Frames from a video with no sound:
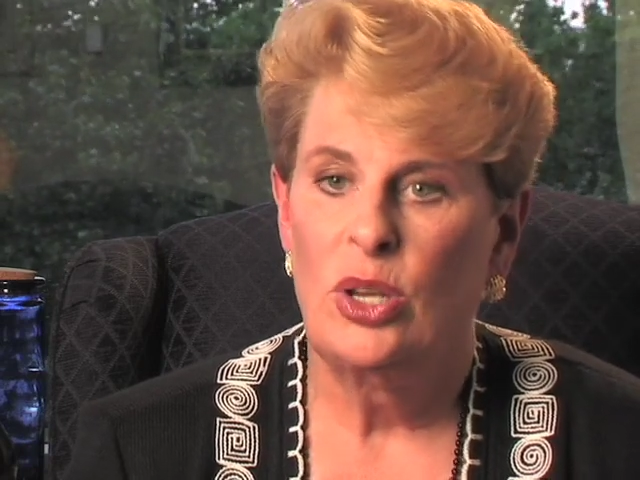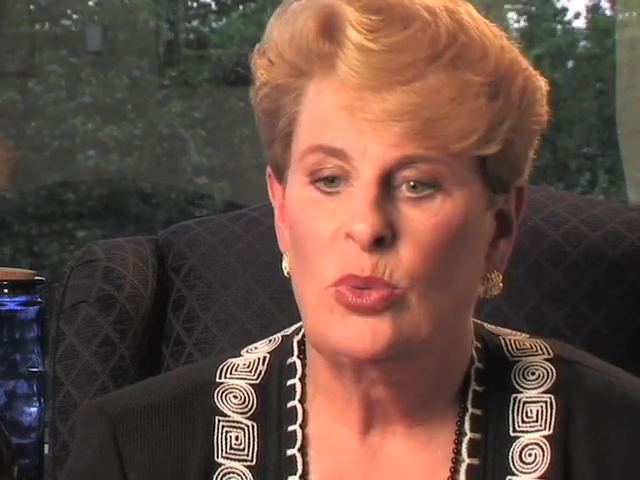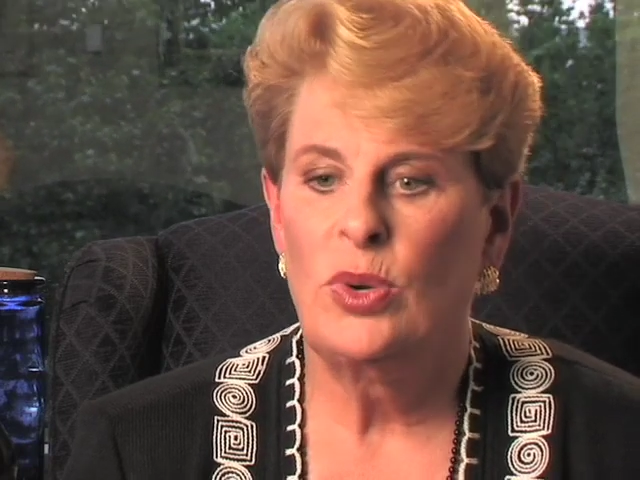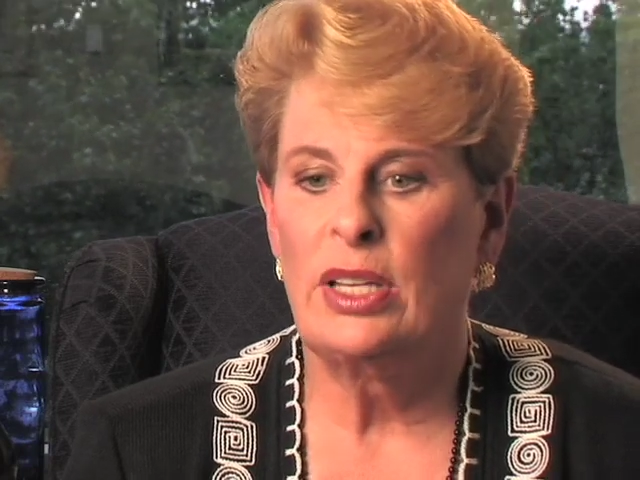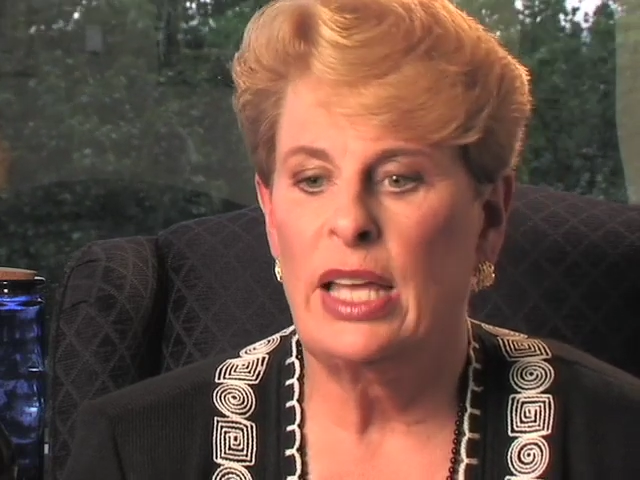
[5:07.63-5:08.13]

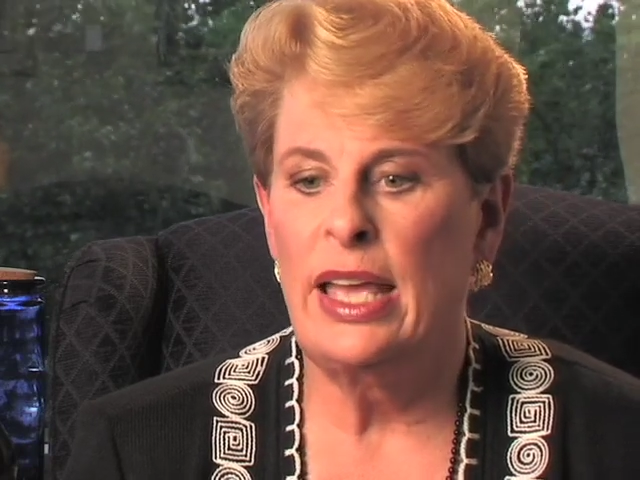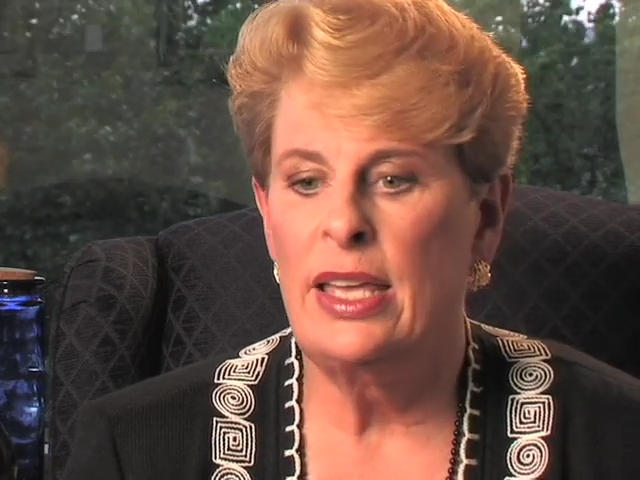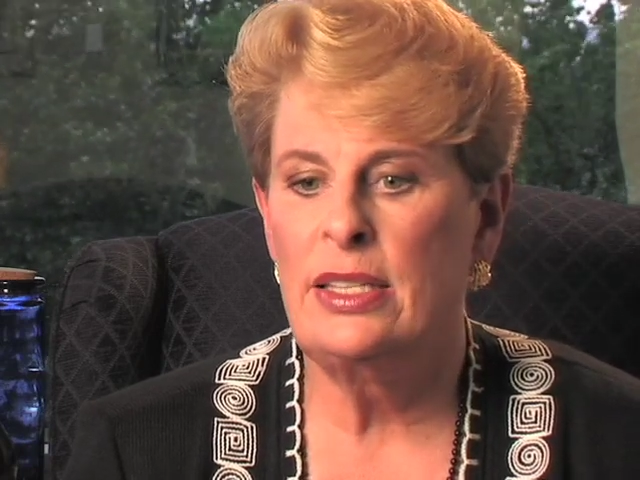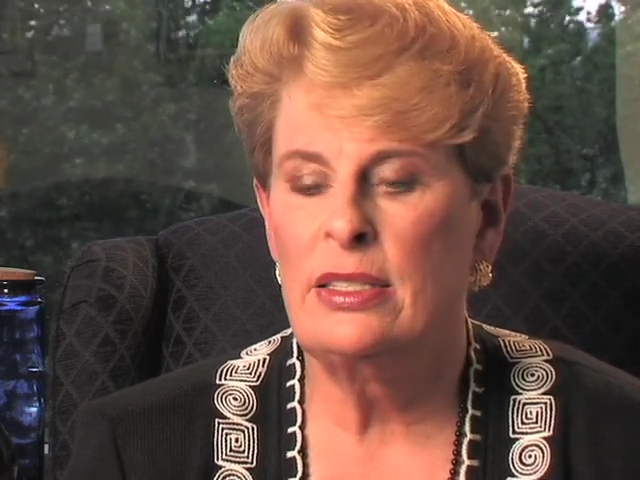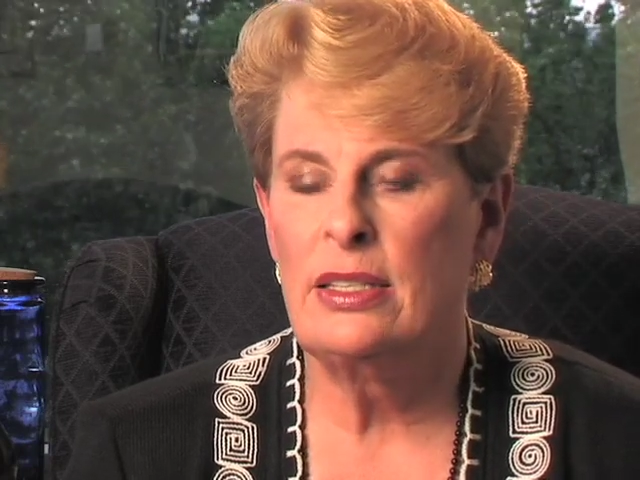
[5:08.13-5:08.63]
Well,
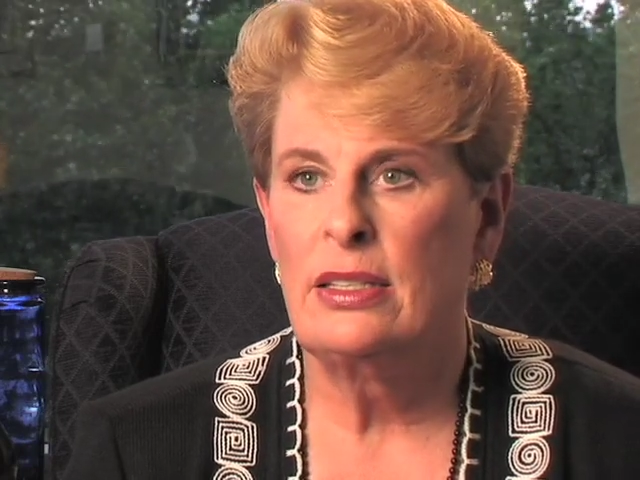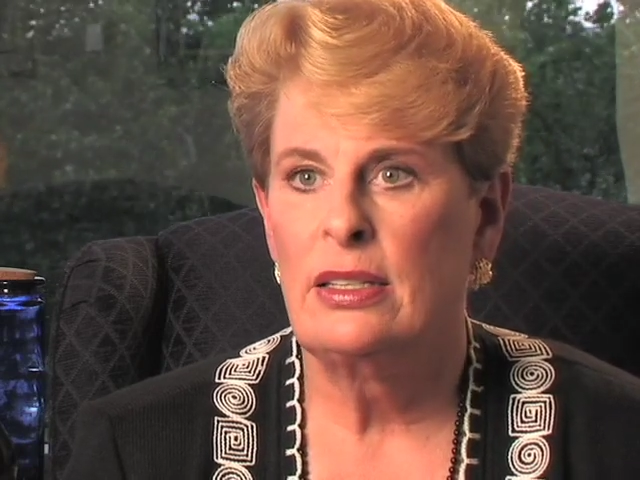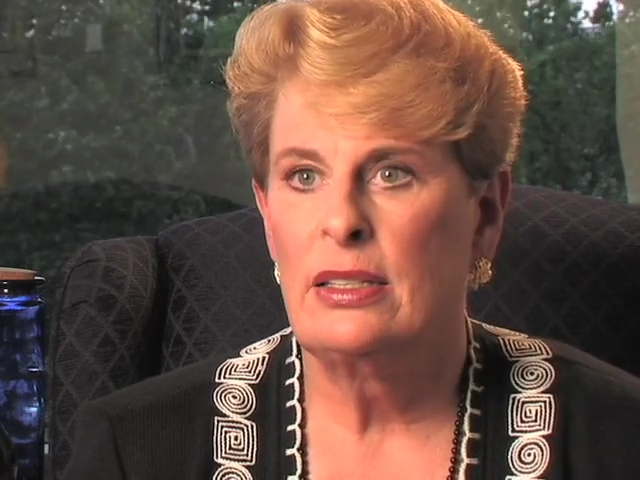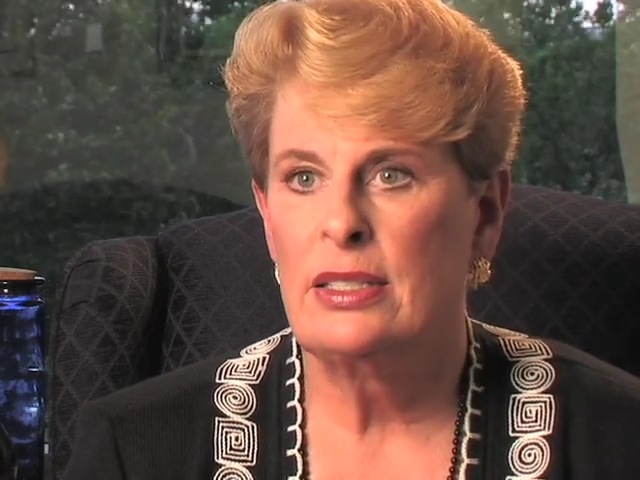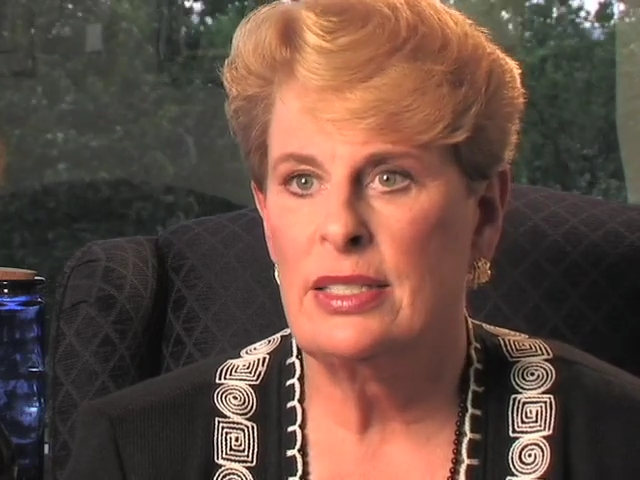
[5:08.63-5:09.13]
as
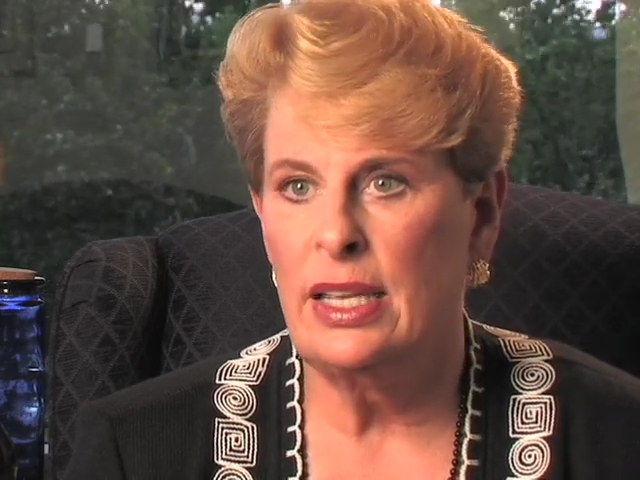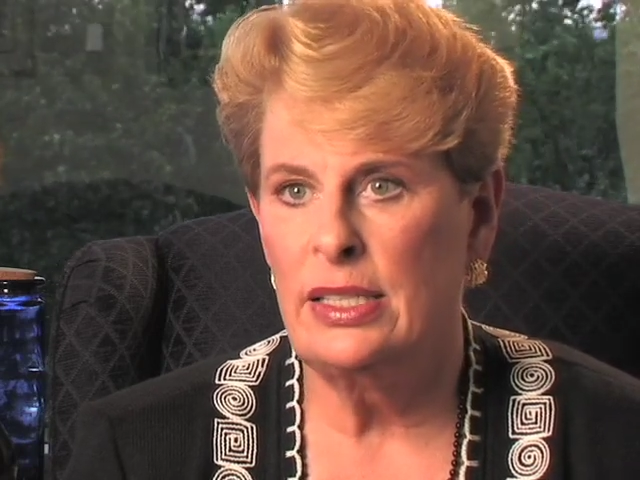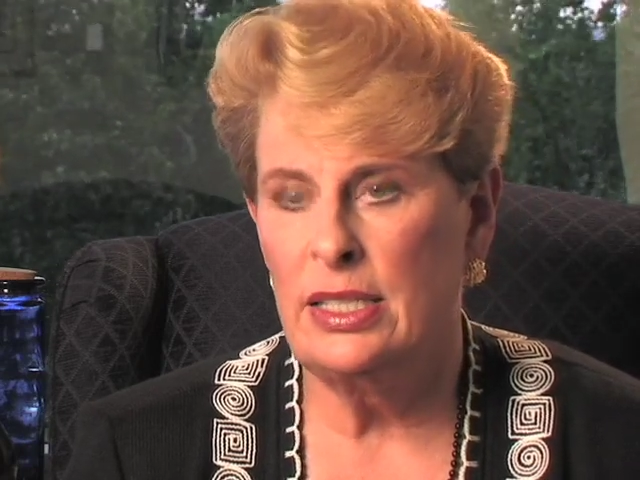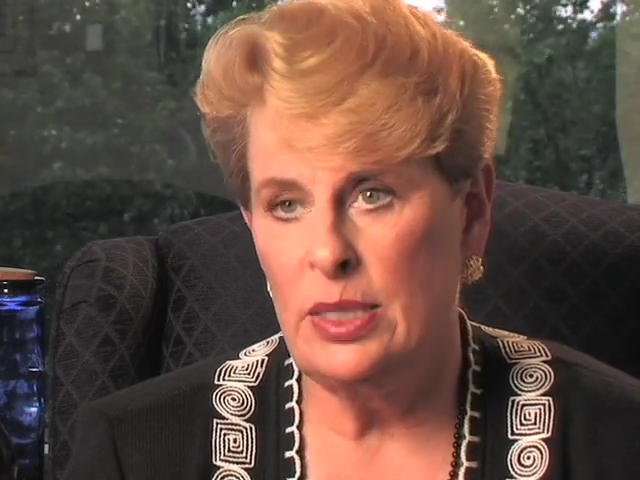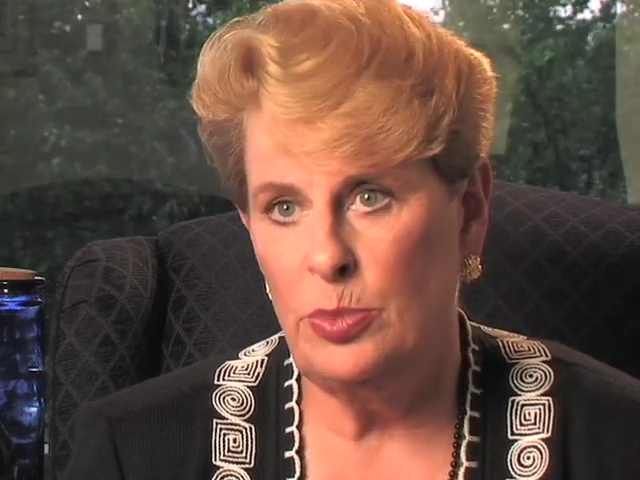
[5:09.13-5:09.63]

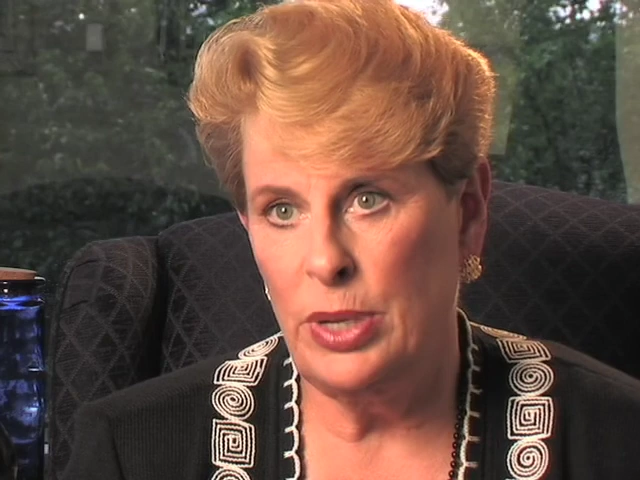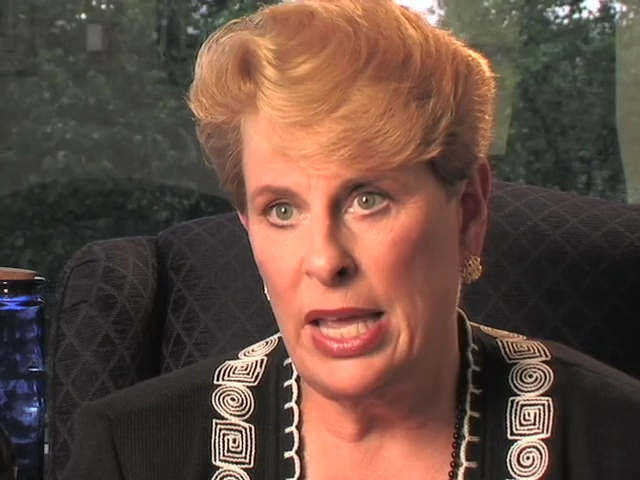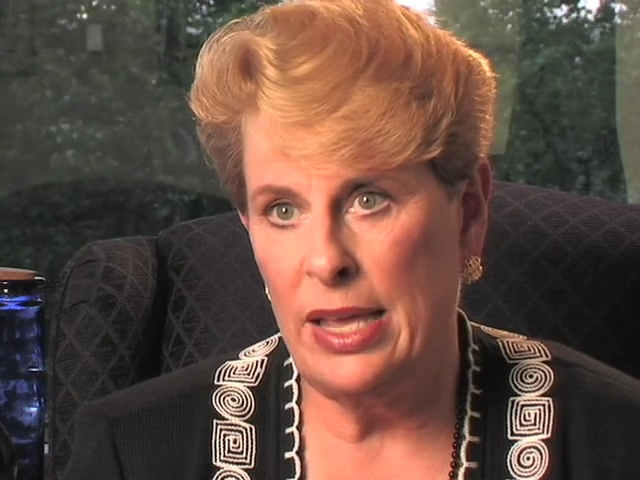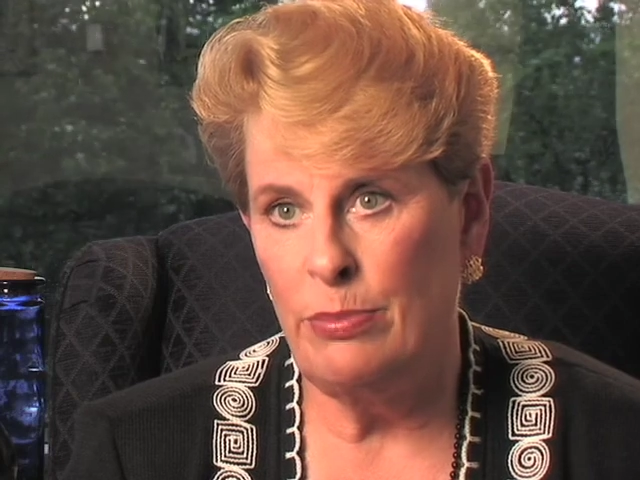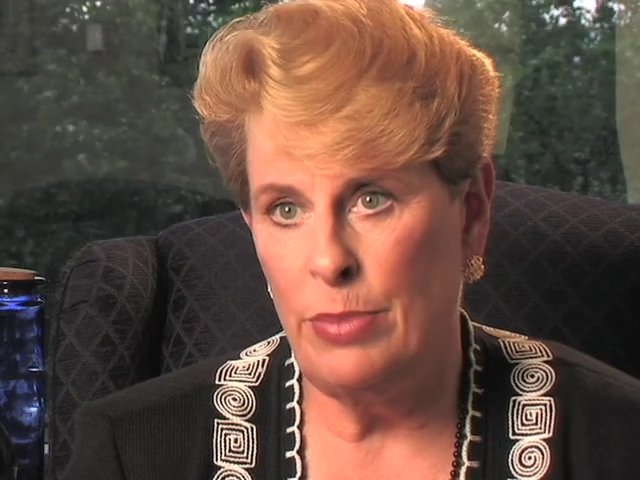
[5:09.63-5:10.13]
scientists
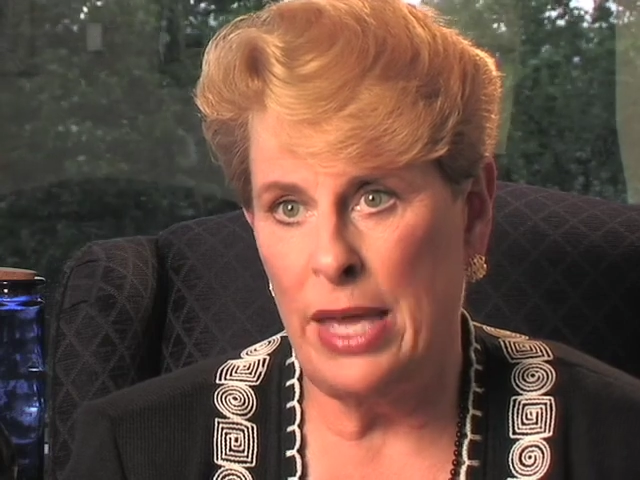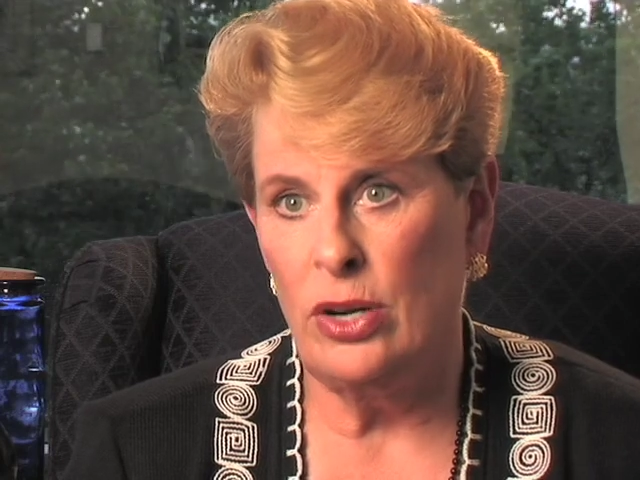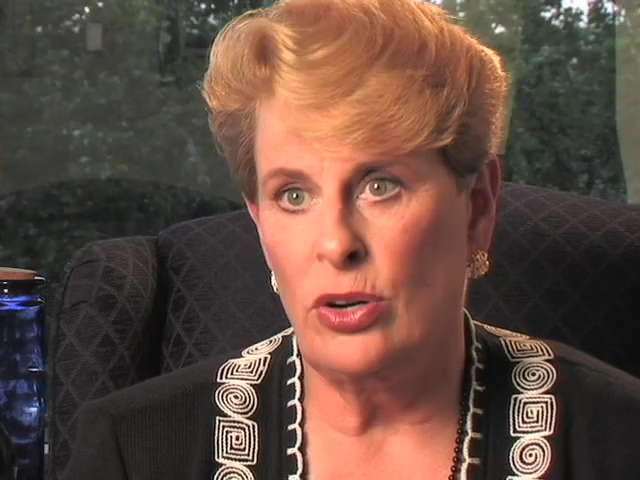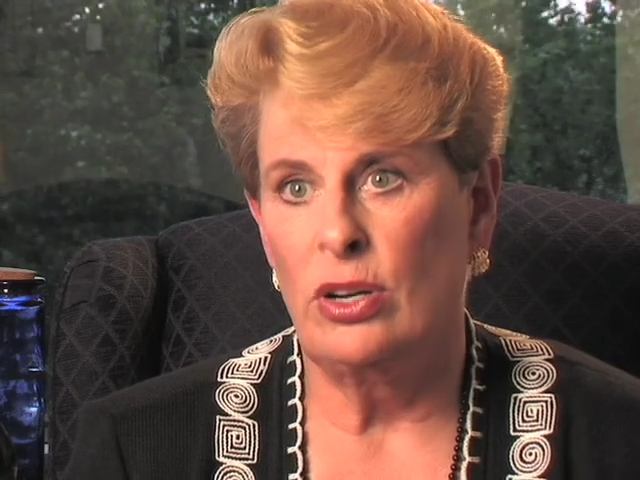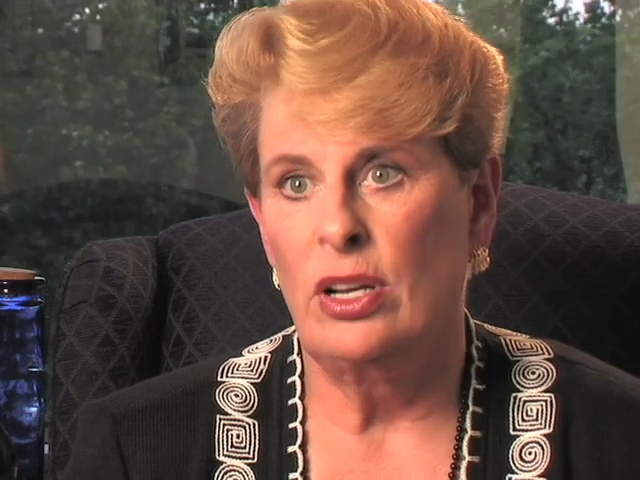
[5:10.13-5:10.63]
became
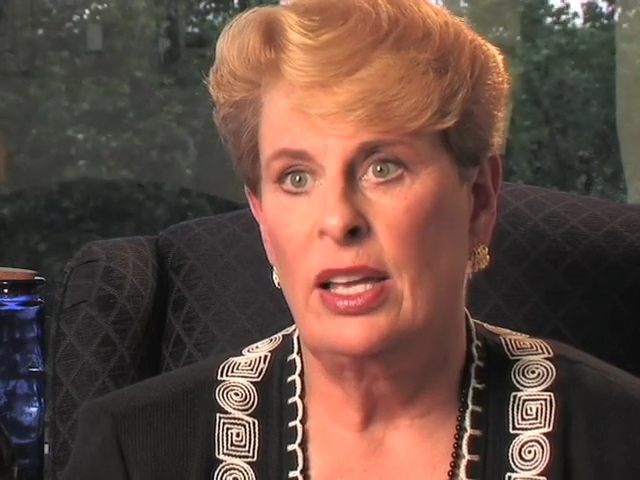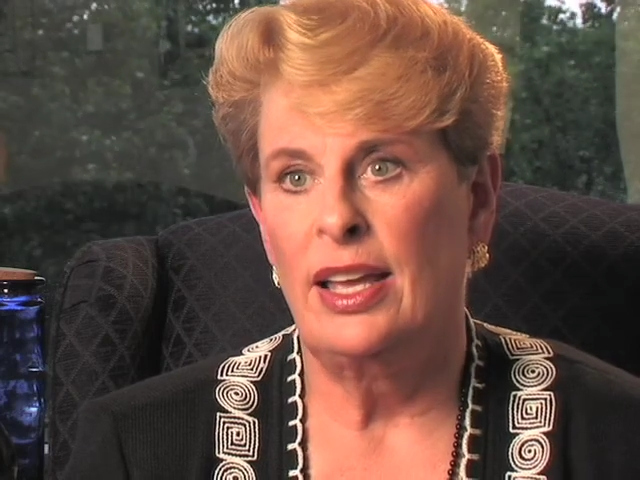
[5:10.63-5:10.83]
better